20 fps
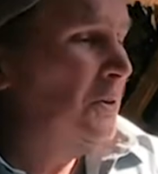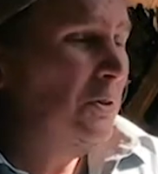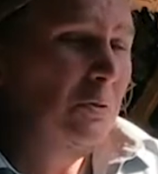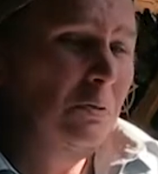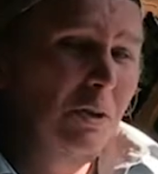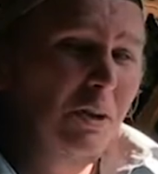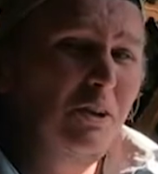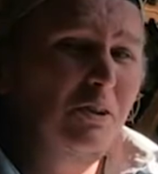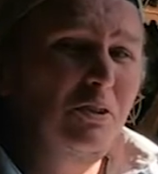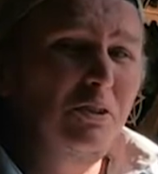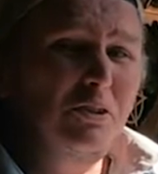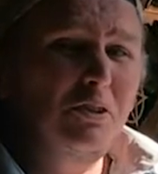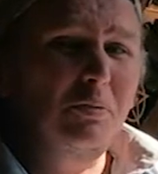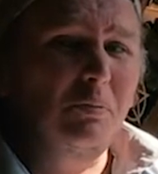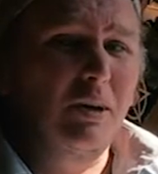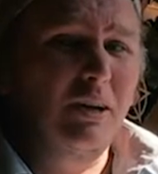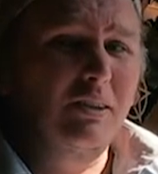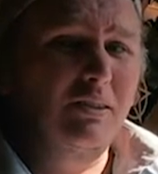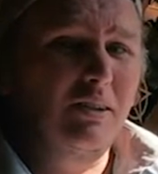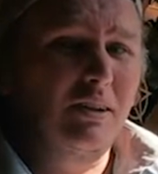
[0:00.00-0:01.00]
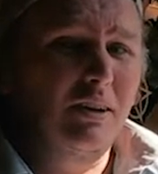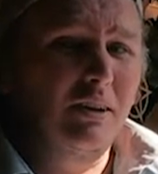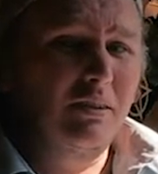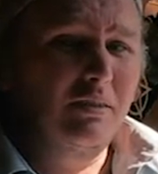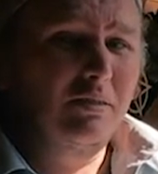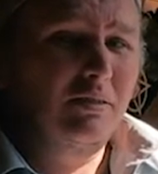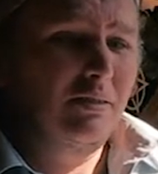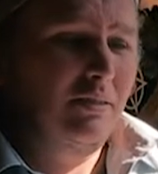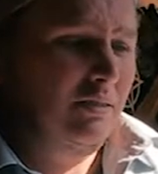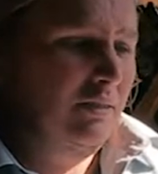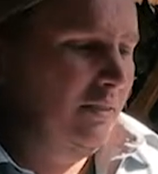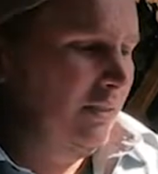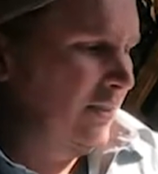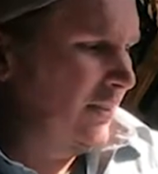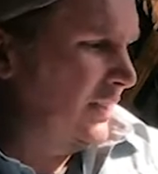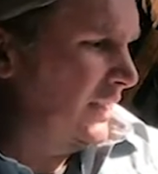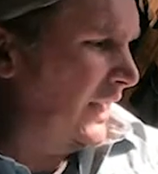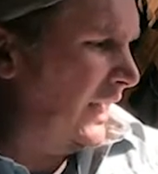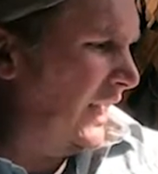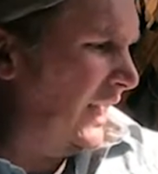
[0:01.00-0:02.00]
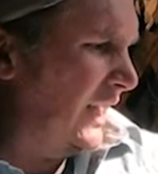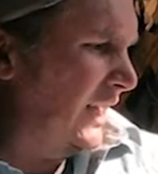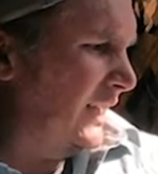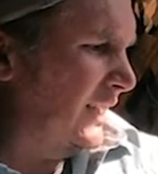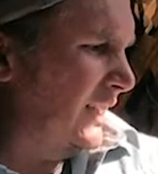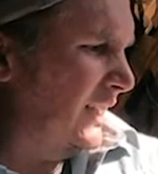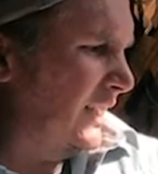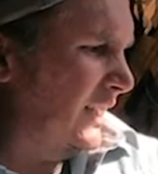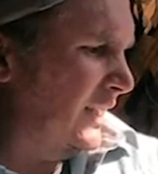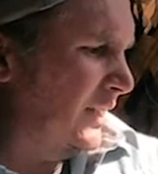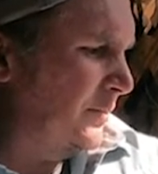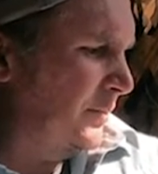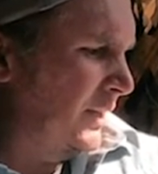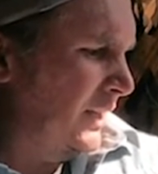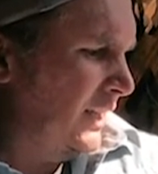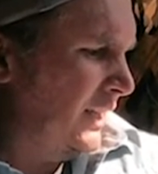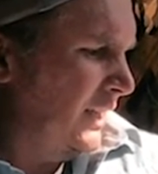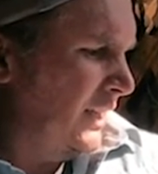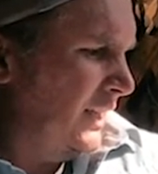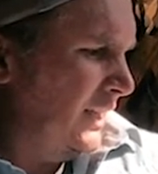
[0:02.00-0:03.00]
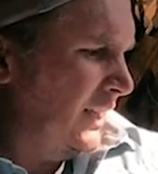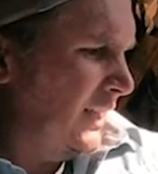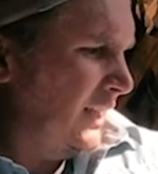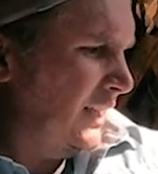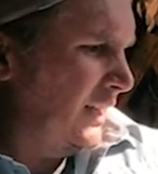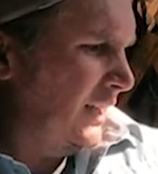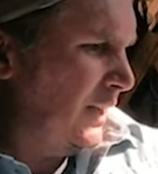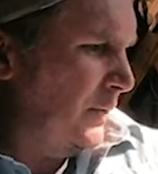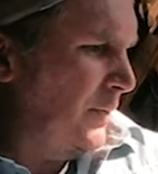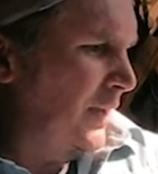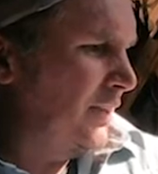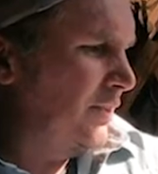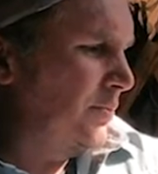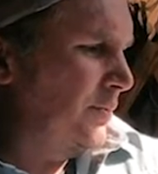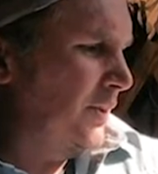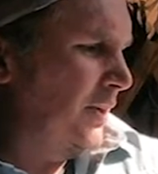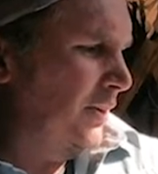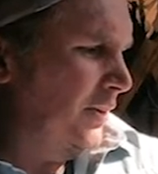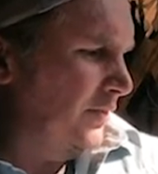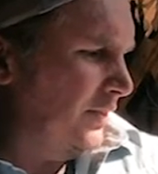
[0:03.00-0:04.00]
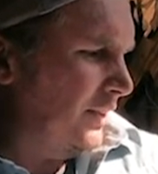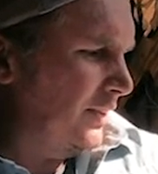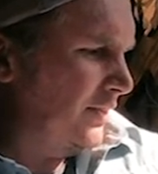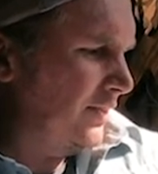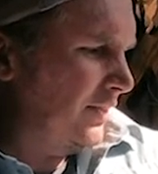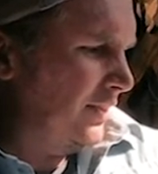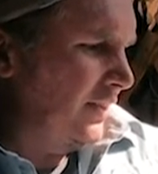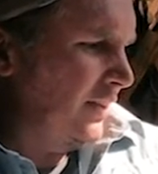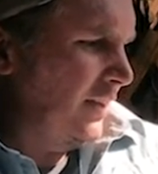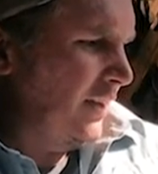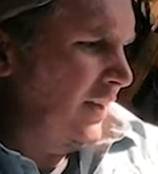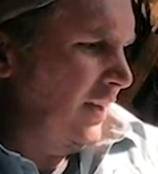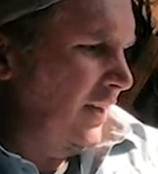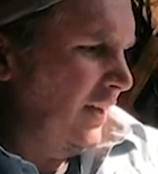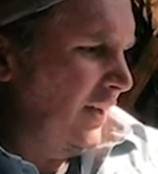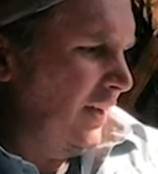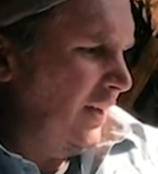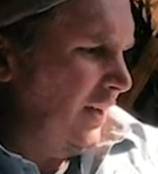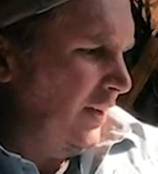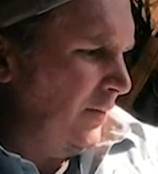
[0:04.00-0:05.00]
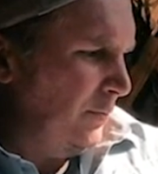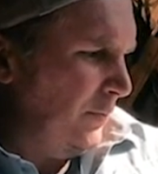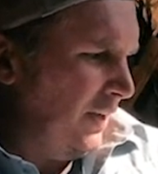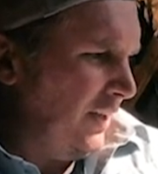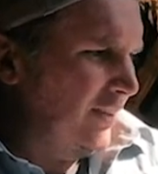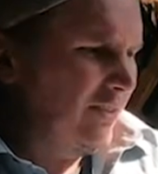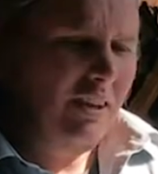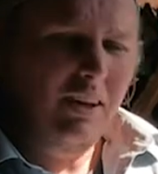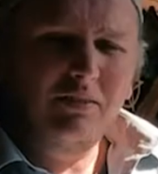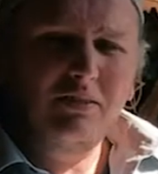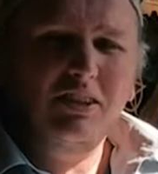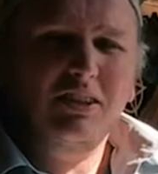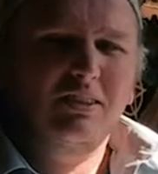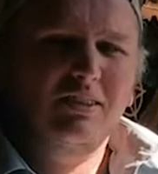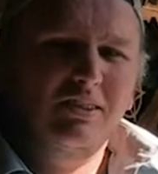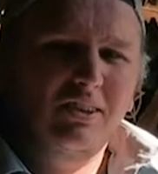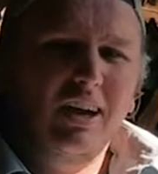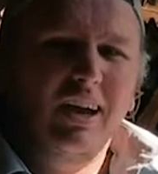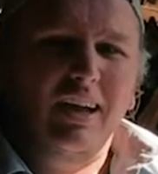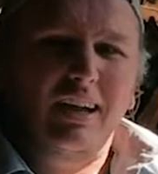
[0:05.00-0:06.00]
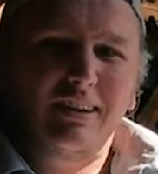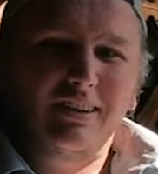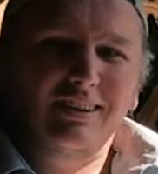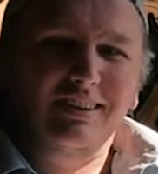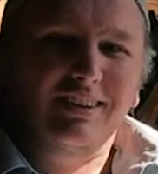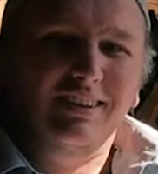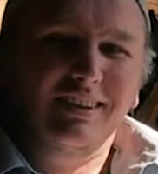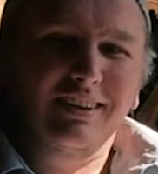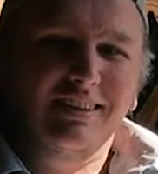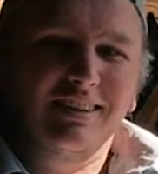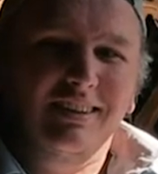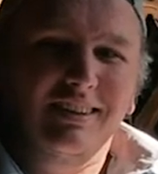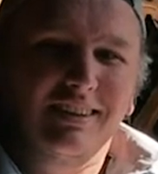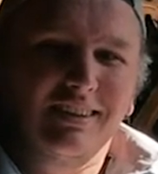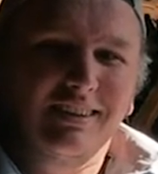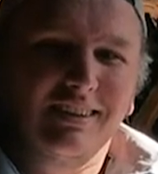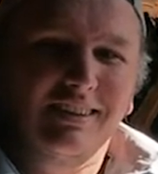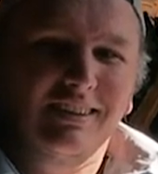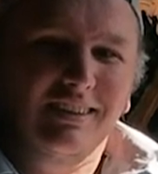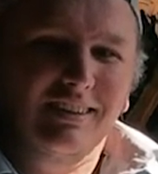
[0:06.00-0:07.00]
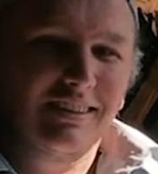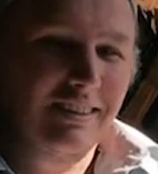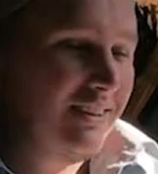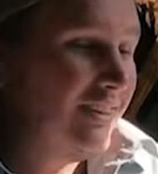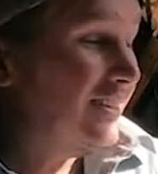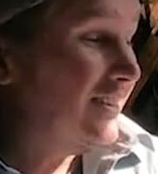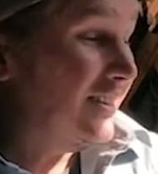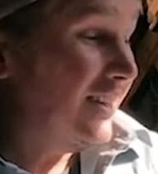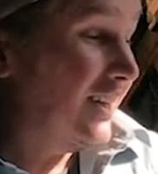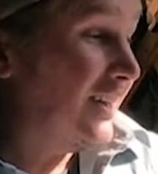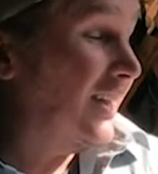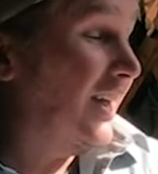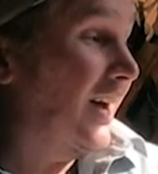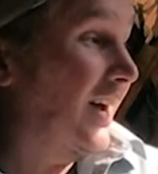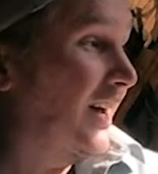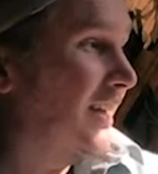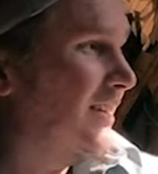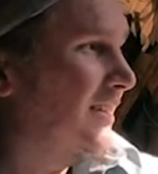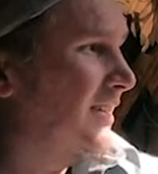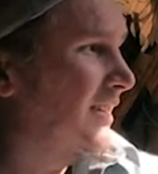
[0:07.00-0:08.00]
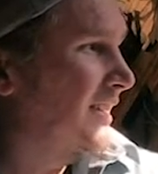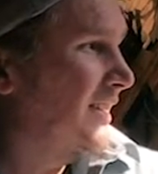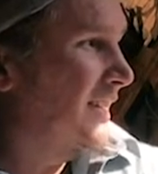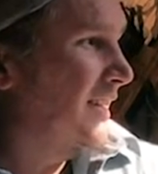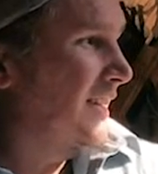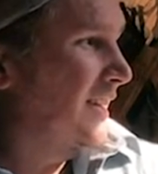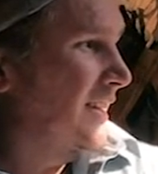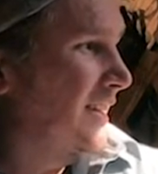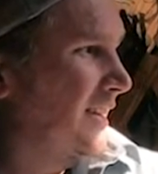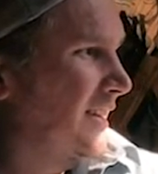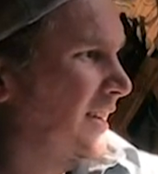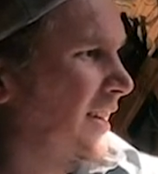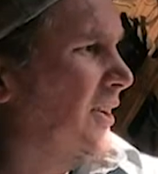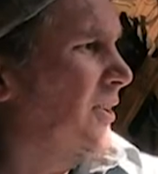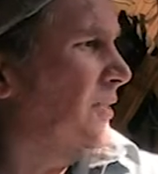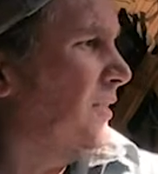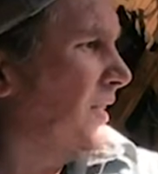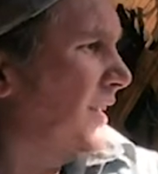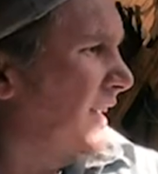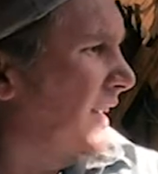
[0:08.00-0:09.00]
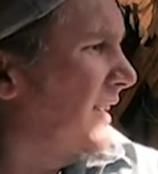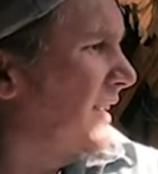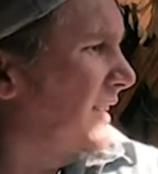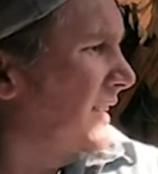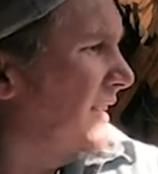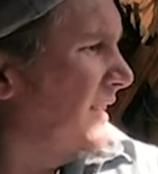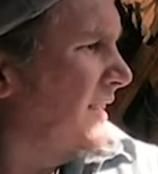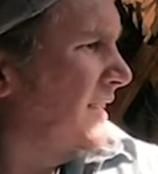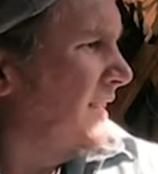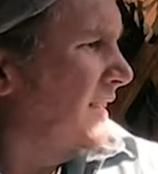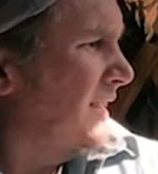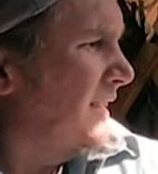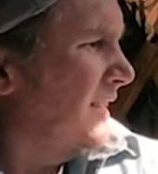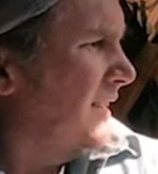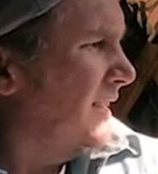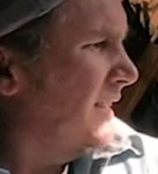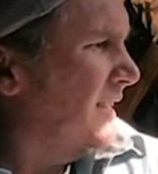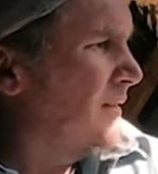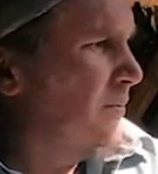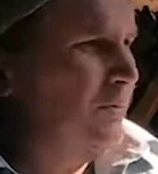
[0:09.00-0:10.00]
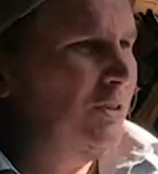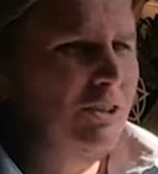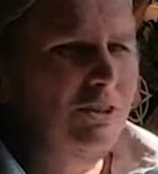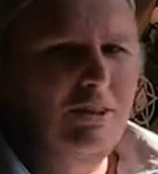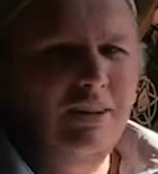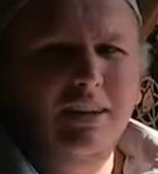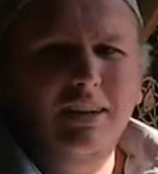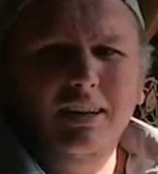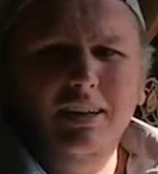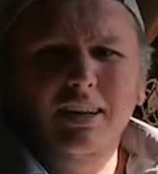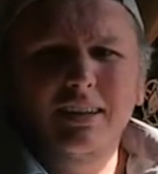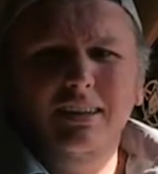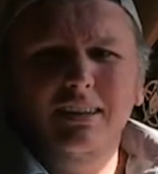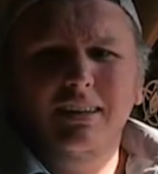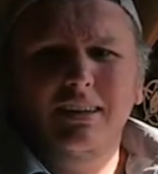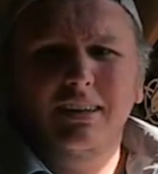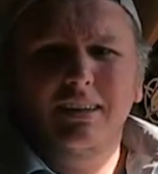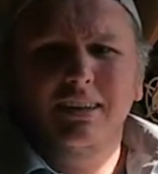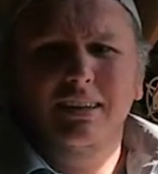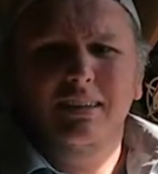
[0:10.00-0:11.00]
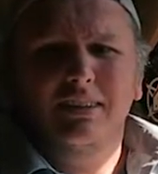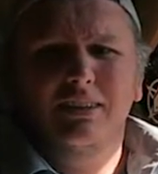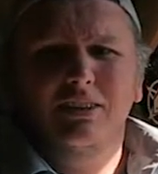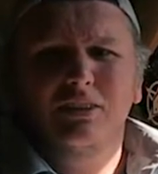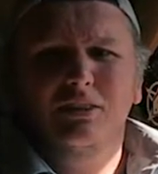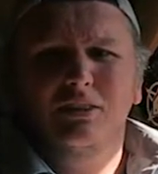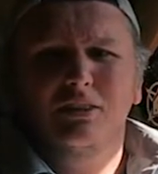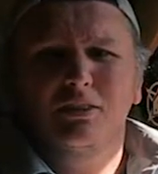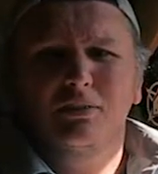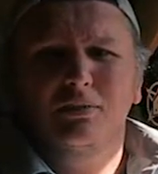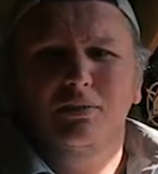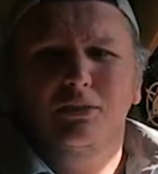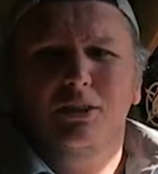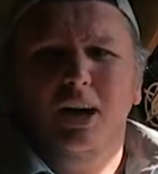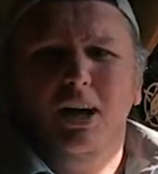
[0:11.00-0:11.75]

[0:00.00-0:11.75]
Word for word: reintroduce myself. And um, that makes me nervous because I've changed a lot, literally. I'm sure I'll get uh, few